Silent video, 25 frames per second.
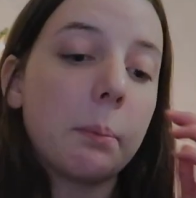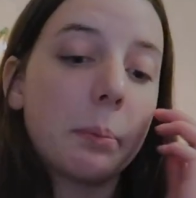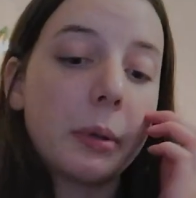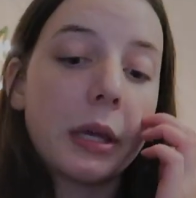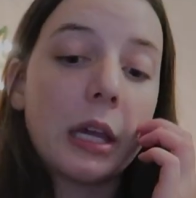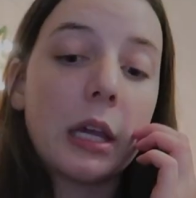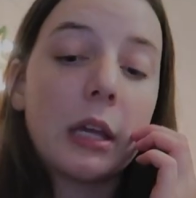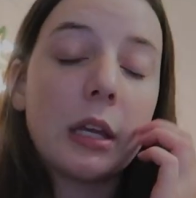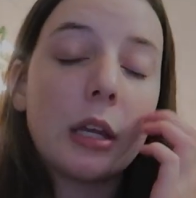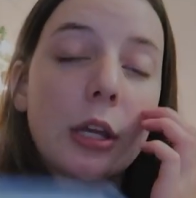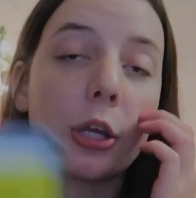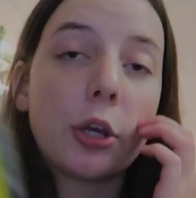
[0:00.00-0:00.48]

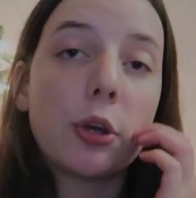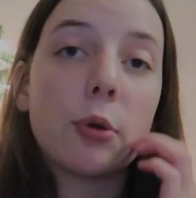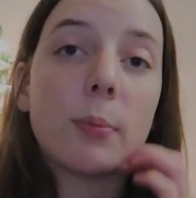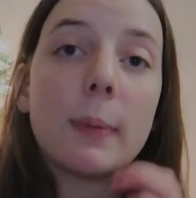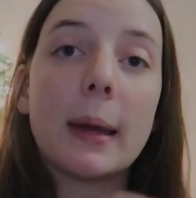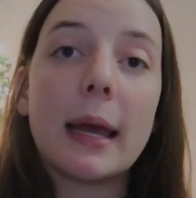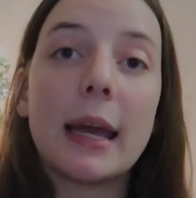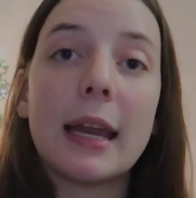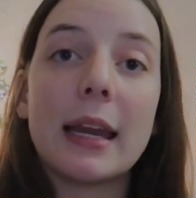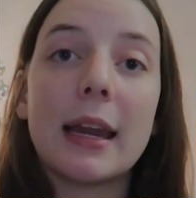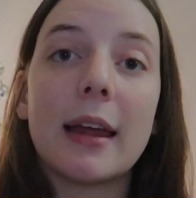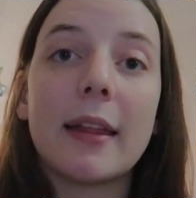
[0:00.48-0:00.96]
Being
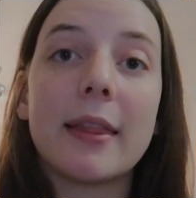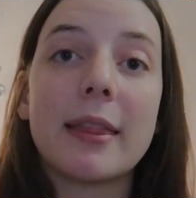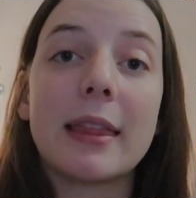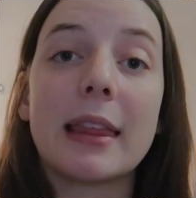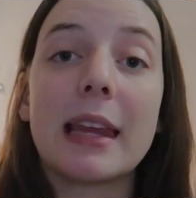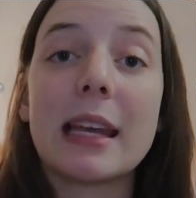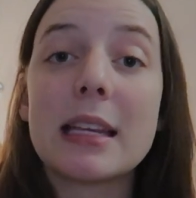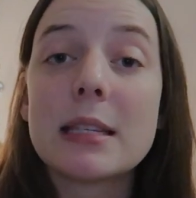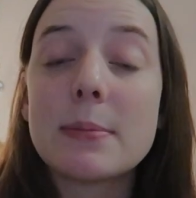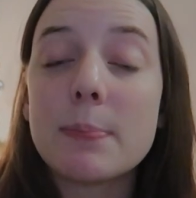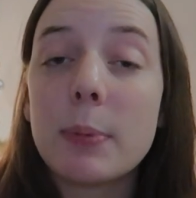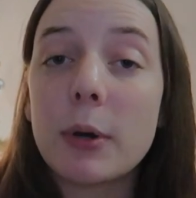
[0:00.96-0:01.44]
Human.
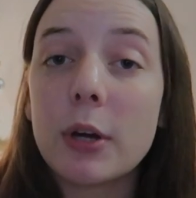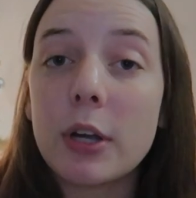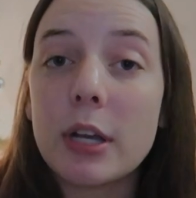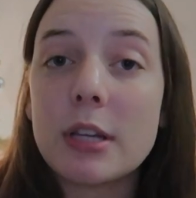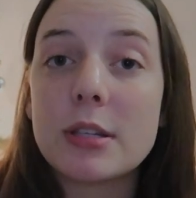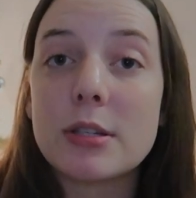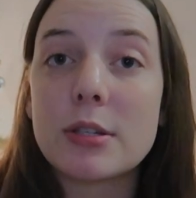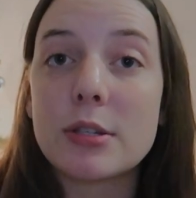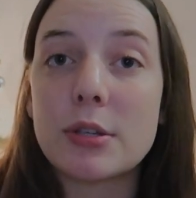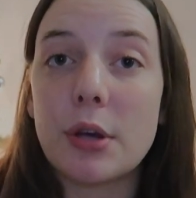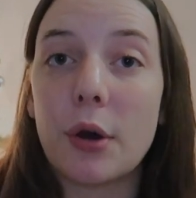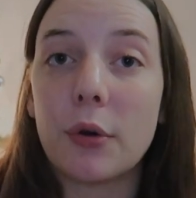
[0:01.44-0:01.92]
This book
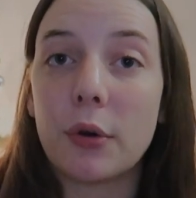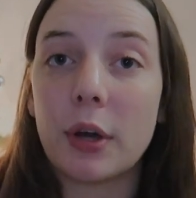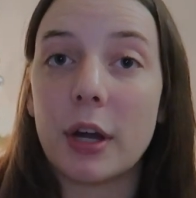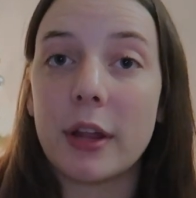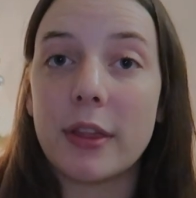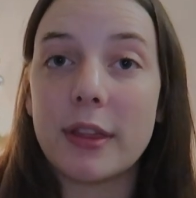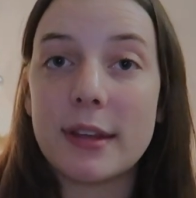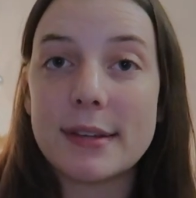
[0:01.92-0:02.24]
is so good.